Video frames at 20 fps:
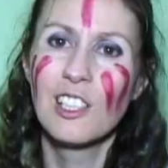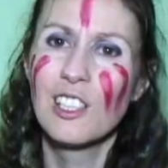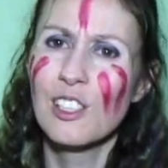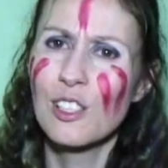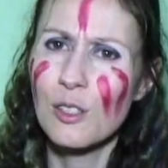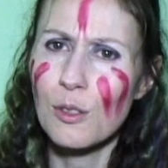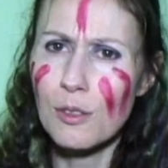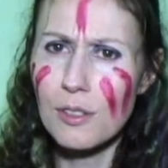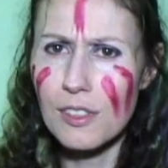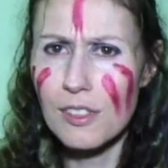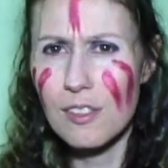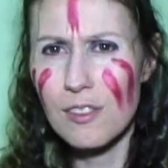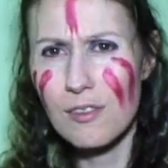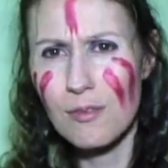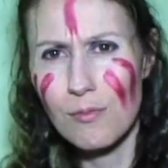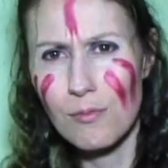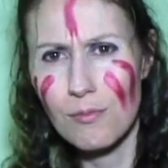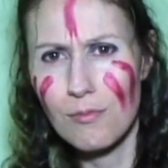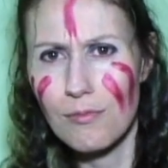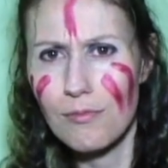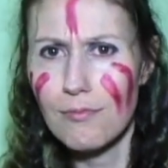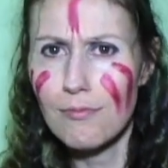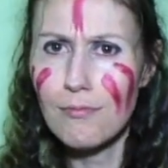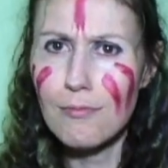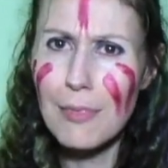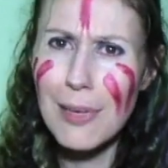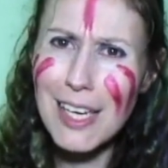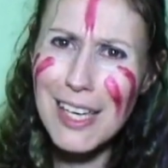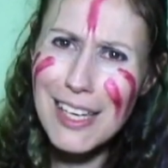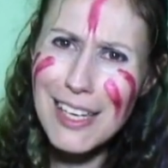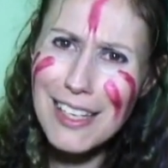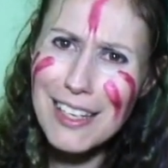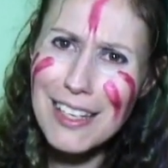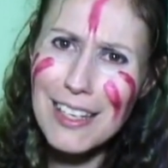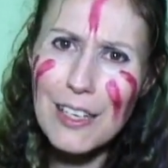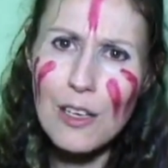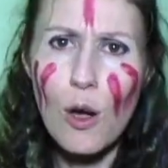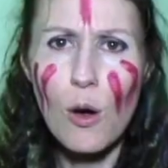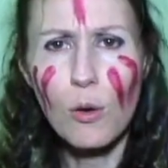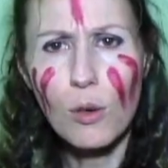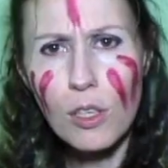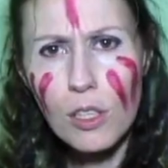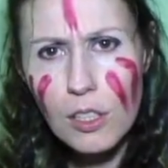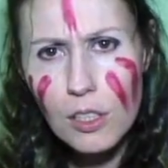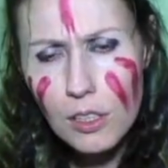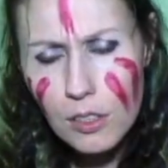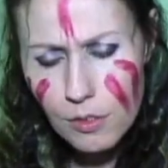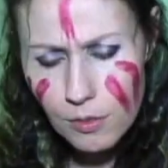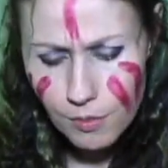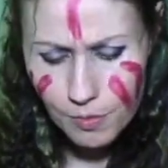So it's mediocre.